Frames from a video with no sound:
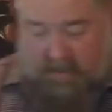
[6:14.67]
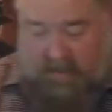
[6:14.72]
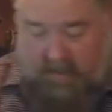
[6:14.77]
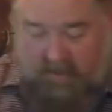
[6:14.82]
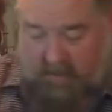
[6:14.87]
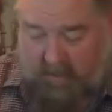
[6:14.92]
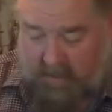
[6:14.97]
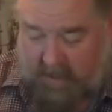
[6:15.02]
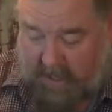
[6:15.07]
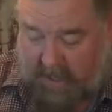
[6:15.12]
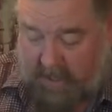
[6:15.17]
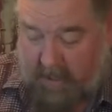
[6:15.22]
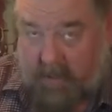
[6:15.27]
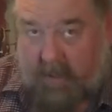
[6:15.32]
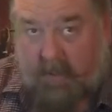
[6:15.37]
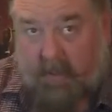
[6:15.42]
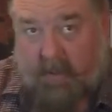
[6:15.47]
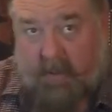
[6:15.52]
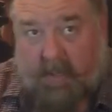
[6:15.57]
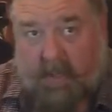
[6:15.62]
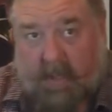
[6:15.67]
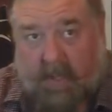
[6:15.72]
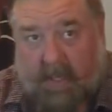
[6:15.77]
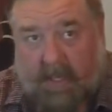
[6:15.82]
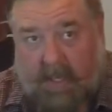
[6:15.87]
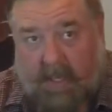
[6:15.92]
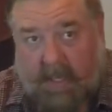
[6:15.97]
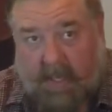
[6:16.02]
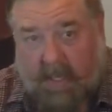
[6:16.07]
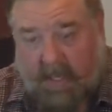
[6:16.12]
what I do
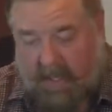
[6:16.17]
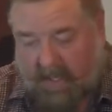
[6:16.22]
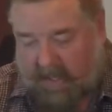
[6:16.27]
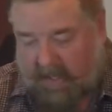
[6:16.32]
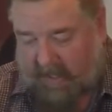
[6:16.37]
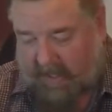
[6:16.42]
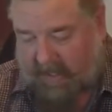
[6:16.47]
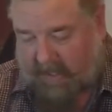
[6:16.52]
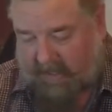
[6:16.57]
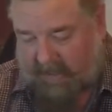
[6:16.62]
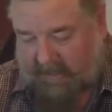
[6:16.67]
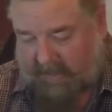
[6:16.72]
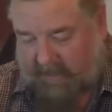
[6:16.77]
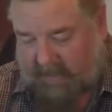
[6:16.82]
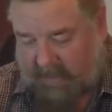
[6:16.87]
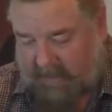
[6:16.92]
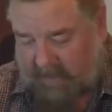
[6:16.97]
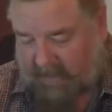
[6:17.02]
is